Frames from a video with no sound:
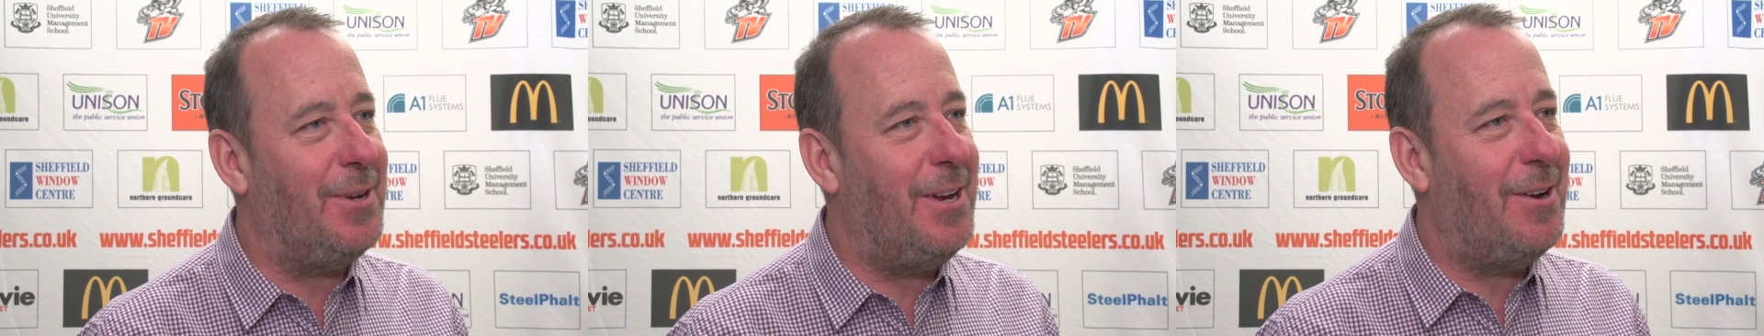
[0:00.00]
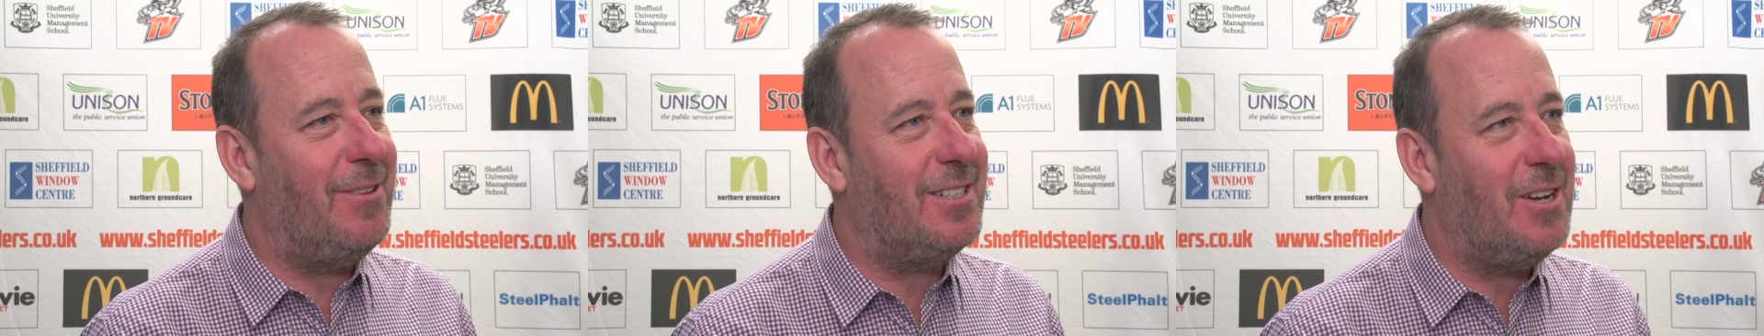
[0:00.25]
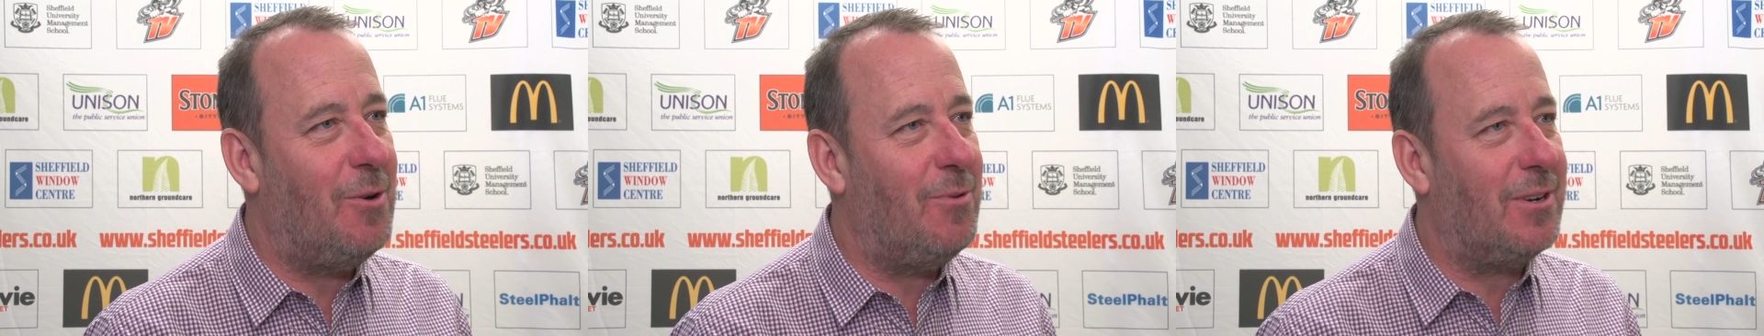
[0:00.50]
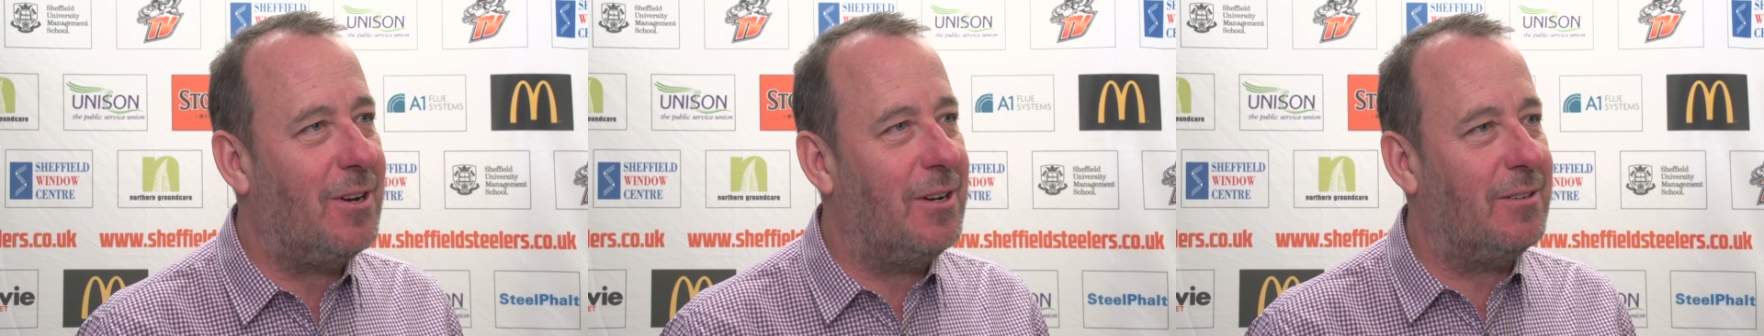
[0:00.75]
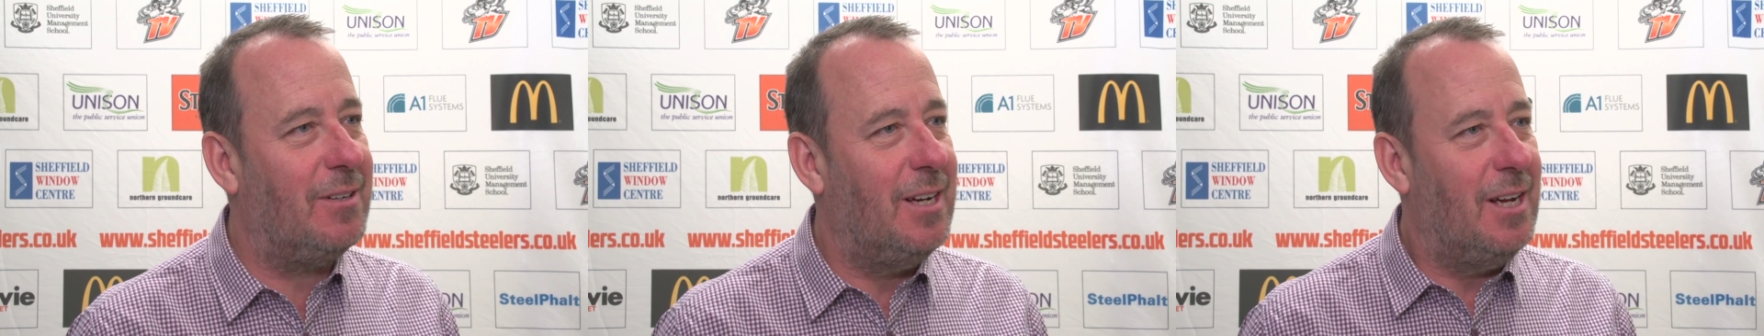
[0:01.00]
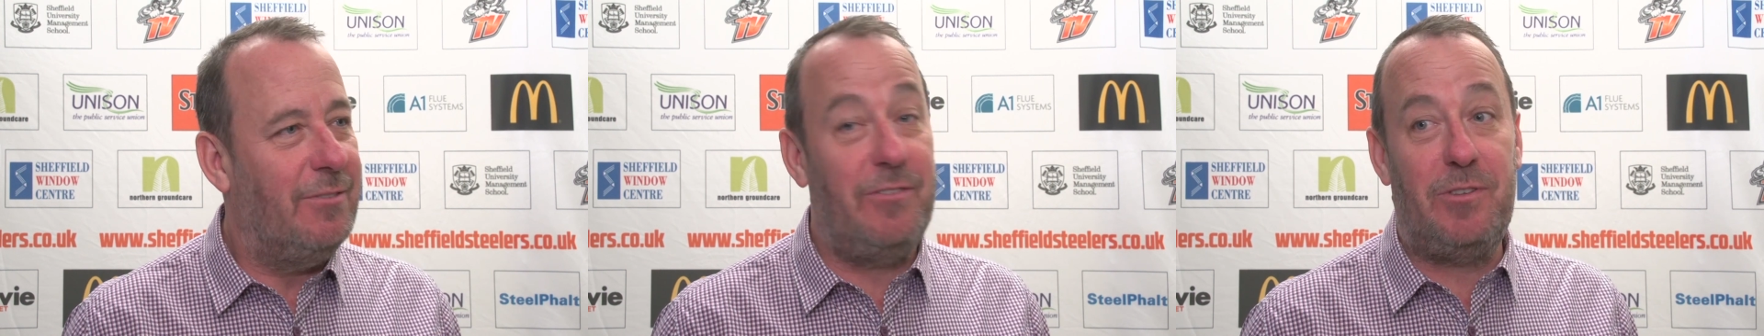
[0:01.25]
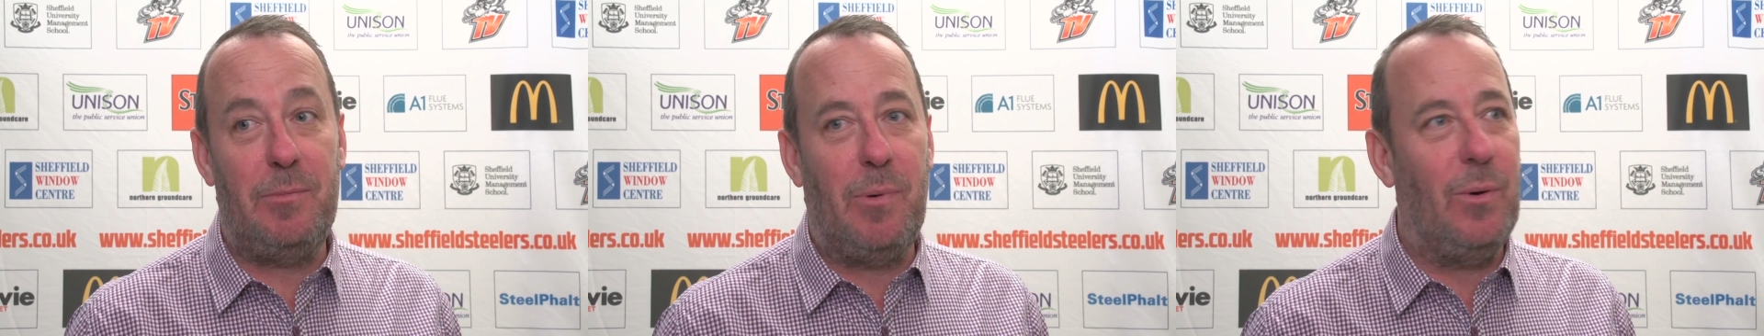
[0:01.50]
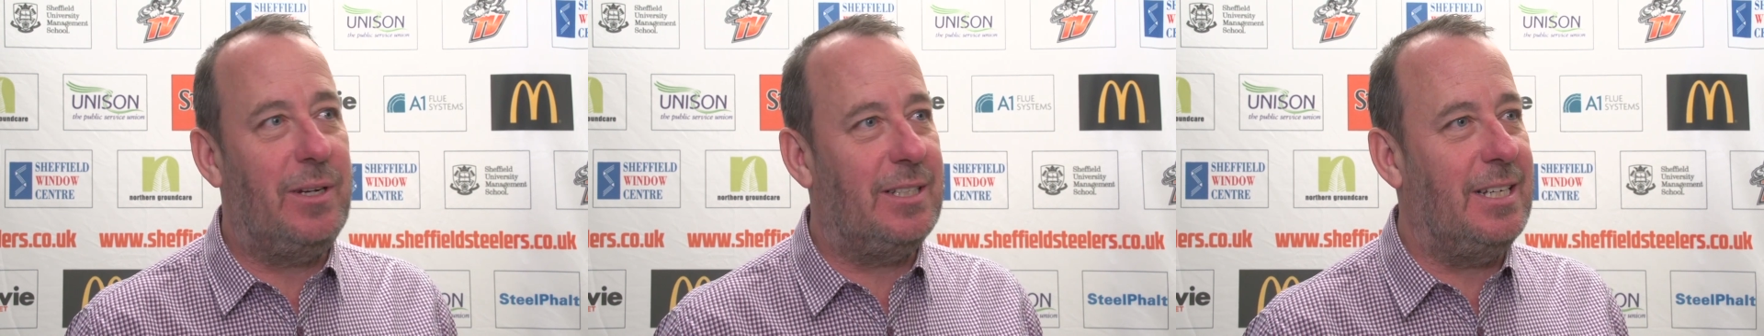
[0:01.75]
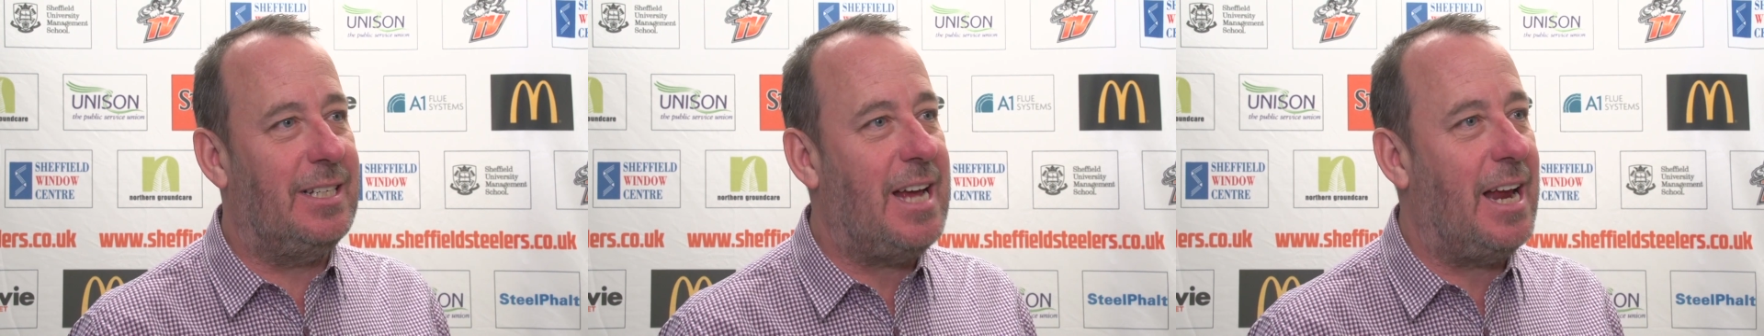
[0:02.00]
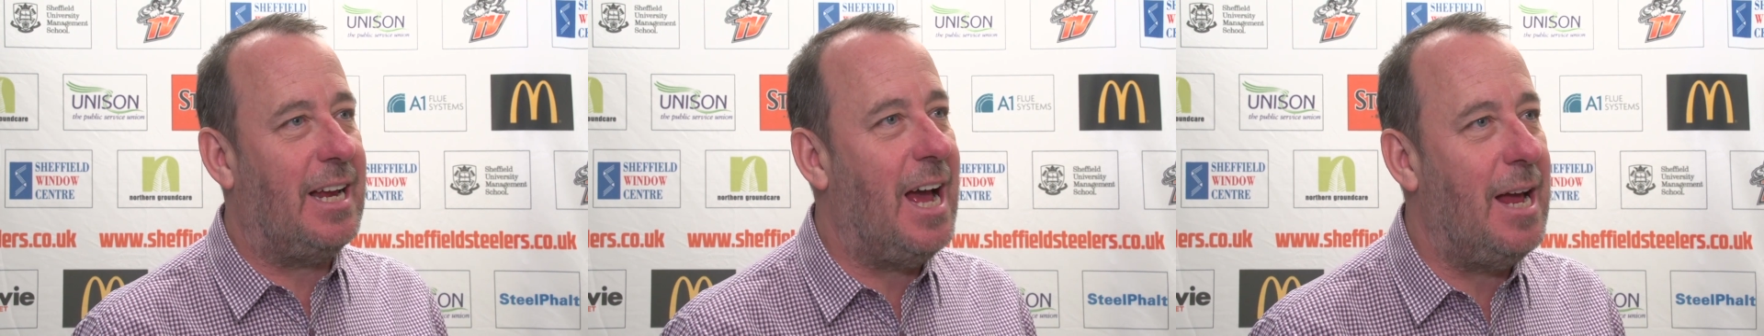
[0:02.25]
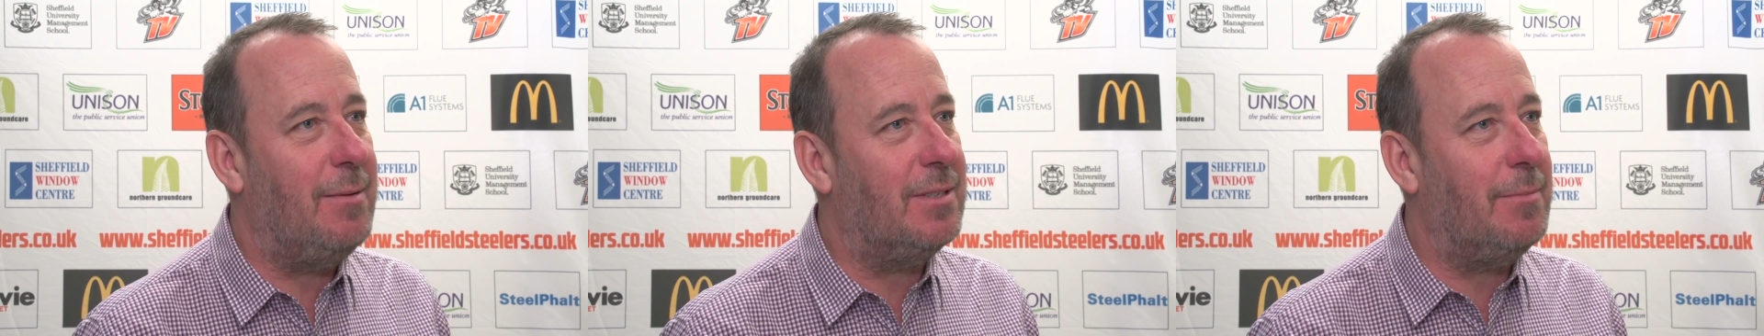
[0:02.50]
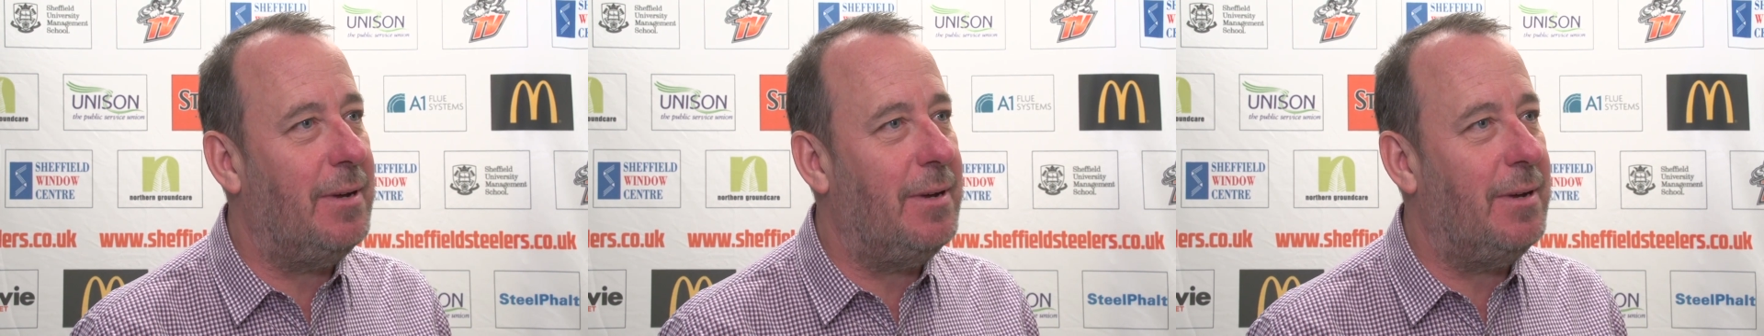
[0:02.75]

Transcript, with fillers: You know, there's no one got 50 points in 10 games.